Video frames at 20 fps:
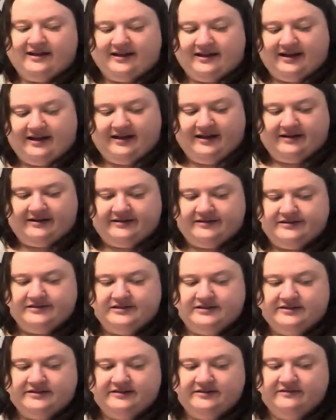
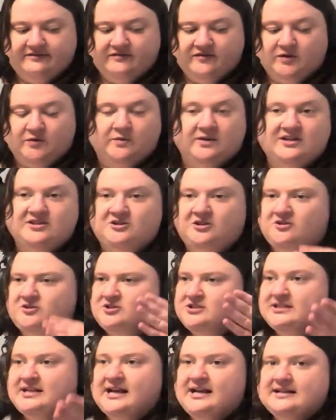And the
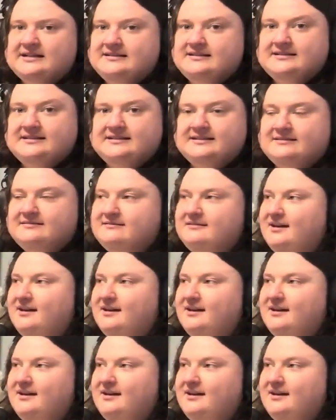research says